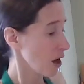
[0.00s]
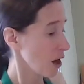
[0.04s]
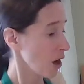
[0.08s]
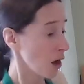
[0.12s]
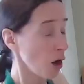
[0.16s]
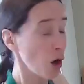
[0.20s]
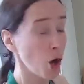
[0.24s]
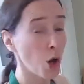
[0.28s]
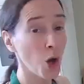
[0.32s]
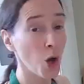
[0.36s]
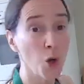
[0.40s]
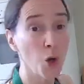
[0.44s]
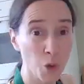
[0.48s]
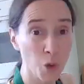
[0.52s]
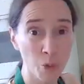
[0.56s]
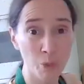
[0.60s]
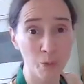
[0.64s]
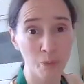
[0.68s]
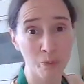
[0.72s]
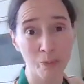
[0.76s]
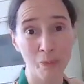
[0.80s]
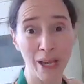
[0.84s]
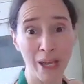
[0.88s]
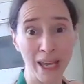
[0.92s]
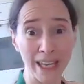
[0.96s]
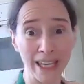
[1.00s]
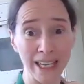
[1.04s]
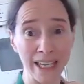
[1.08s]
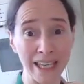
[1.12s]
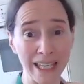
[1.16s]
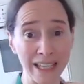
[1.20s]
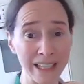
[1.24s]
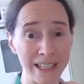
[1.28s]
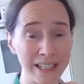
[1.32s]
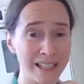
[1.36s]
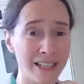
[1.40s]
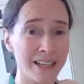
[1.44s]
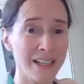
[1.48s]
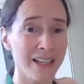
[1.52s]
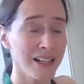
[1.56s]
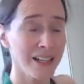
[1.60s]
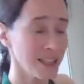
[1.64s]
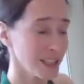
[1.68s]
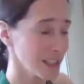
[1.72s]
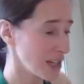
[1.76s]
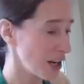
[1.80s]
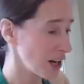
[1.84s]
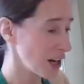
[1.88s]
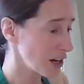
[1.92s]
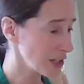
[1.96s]
homemade
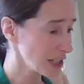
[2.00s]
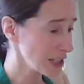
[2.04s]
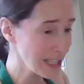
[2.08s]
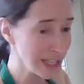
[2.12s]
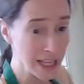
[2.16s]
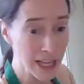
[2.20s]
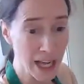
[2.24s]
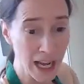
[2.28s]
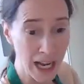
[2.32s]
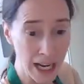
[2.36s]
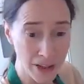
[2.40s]
curry,